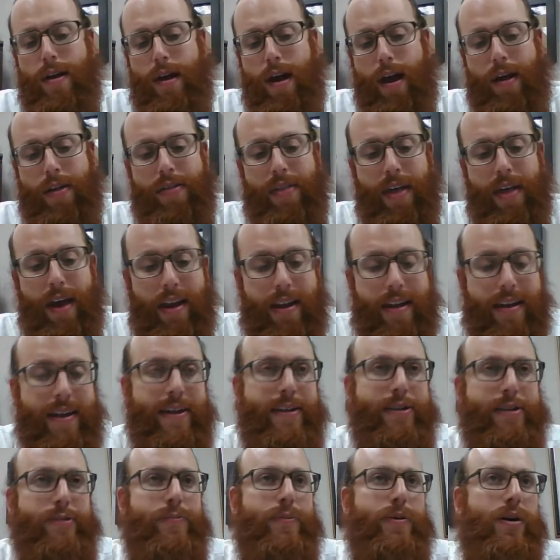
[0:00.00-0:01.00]
and that
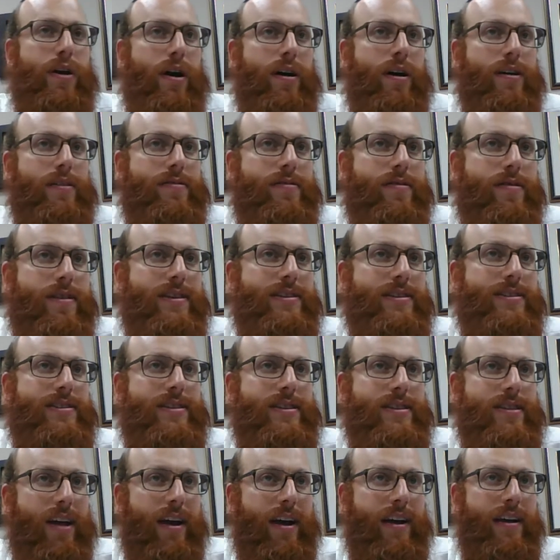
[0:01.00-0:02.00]
is because this
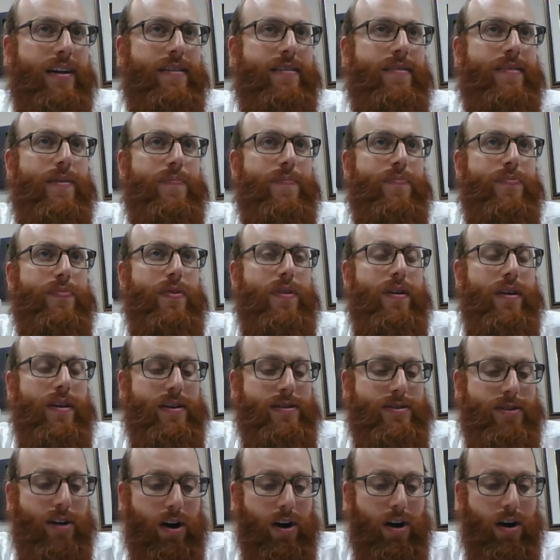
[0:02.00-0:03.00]
night
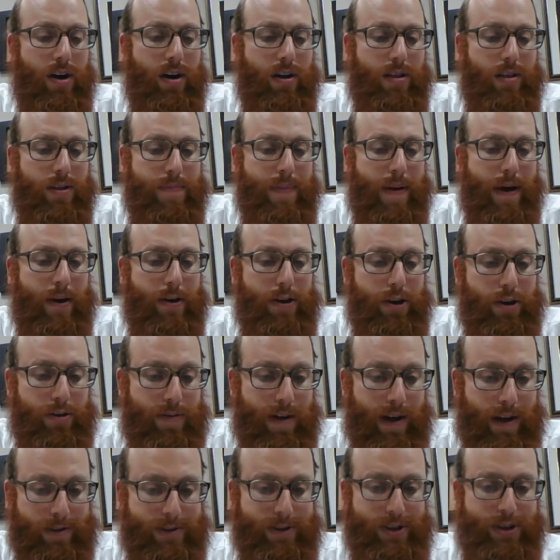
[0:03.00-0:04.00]
is all about
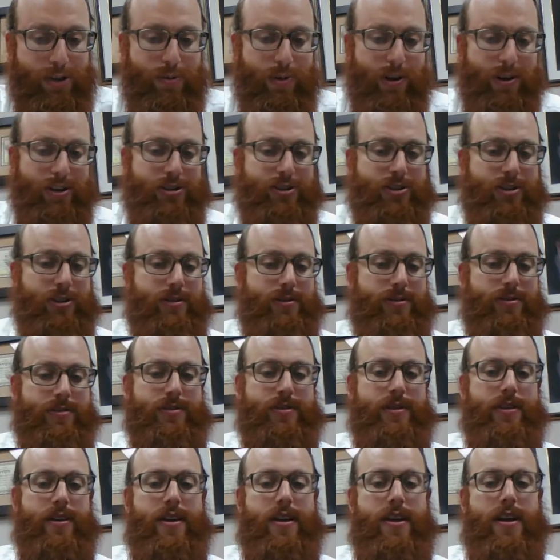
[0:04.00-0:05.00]
arousing questions.
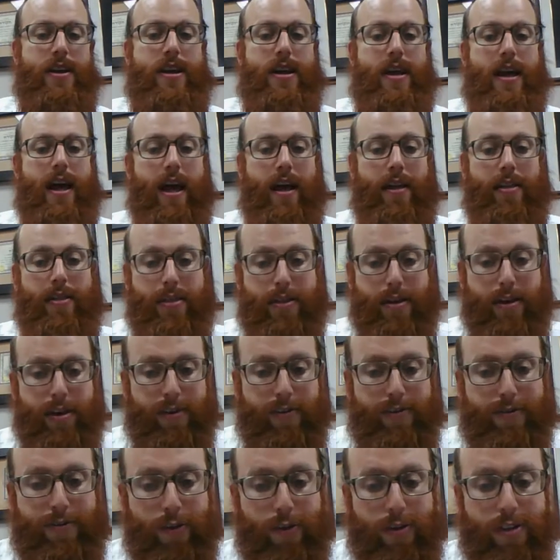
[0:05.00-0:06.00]
And
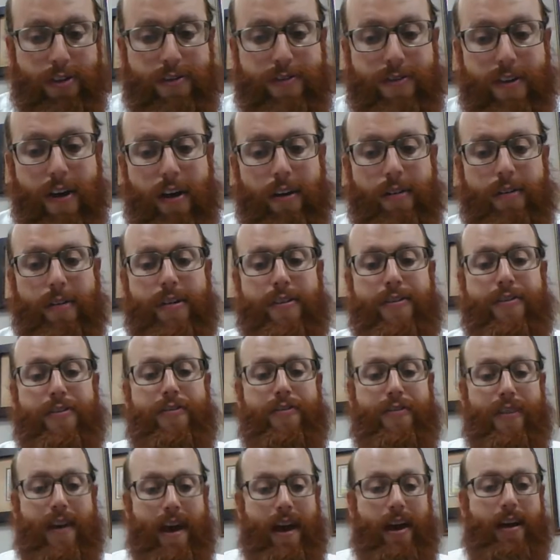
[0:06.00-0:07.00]
therefore, the very
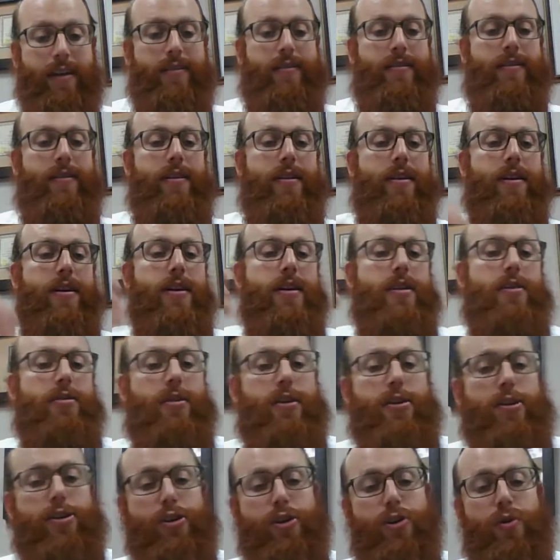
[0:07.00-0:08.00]
fact
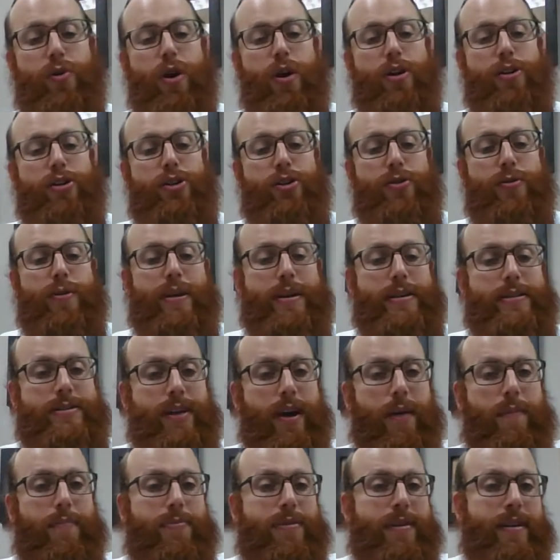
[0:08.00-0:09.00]
that you are doing
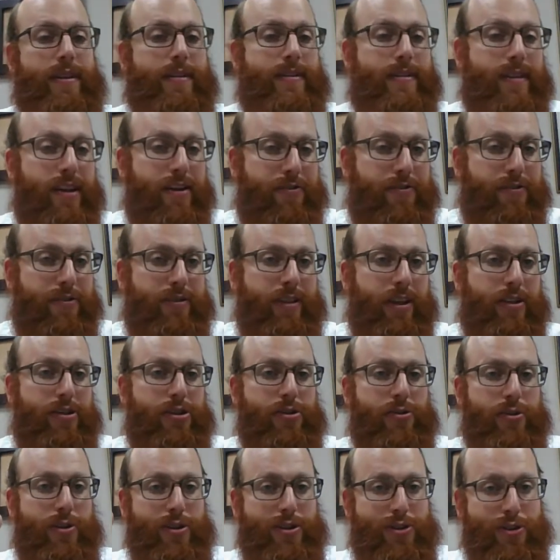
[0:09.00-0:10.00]
something different than
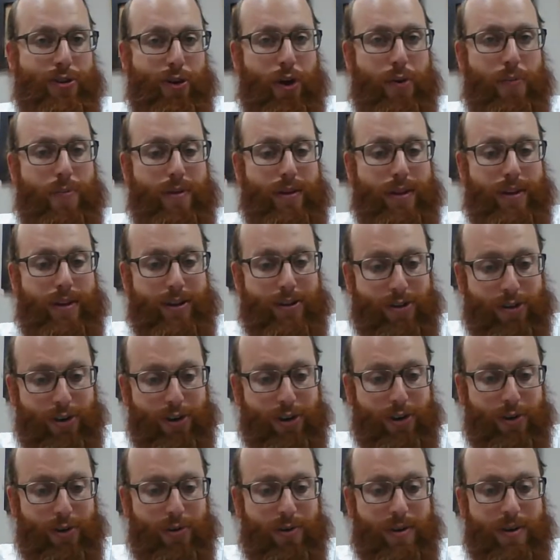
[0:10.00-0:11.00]
you would normally
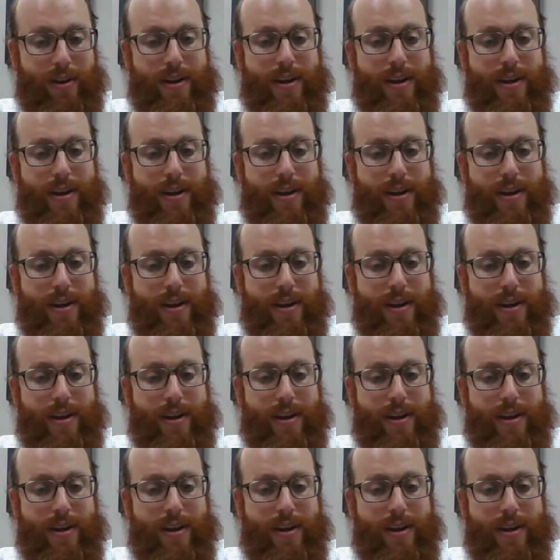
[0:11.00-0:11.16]
do,